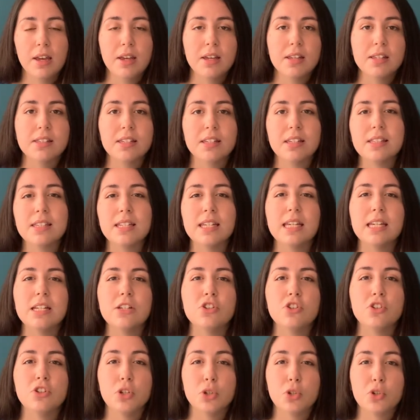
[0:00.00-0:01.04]
Since
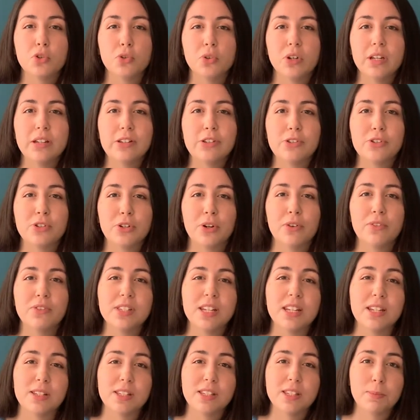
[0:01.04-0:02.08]
each nutrient serves
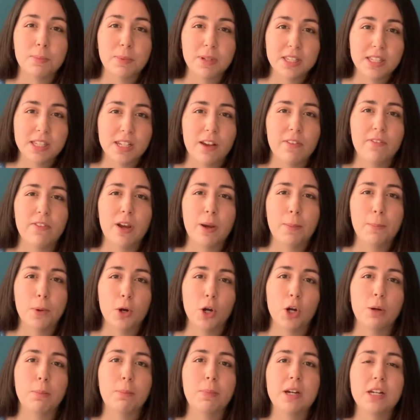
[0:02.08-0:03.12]
a specific
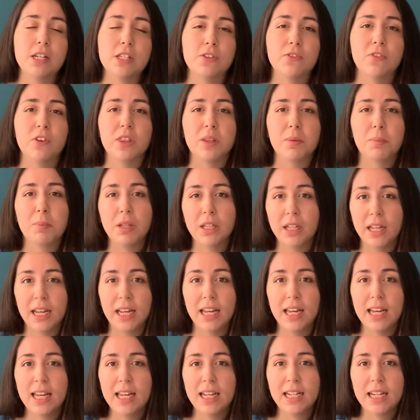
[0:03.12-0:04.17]
purpose for the
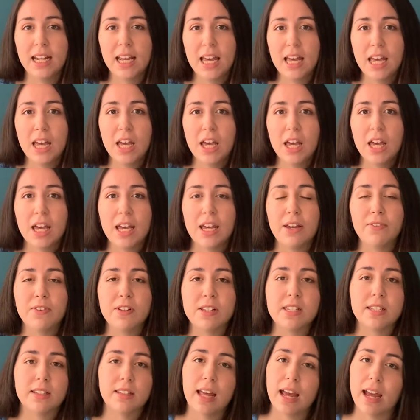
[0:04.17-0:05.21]
plant, if
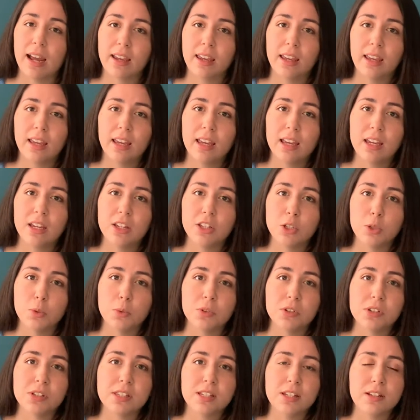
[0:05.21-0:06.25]
it's lacking it, you
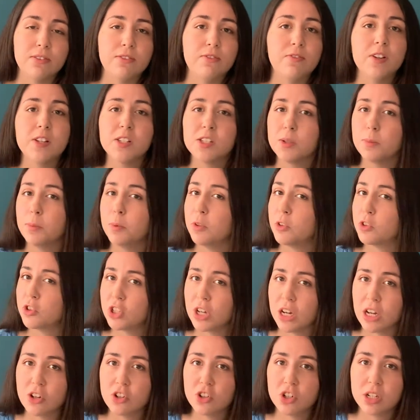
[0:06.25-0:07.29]
will see visible
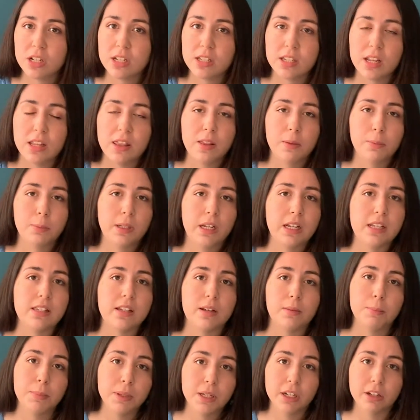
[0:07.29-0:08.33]
changes in the plant's
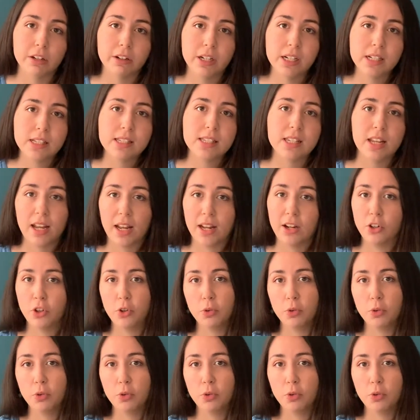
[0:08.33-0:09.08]
appearance and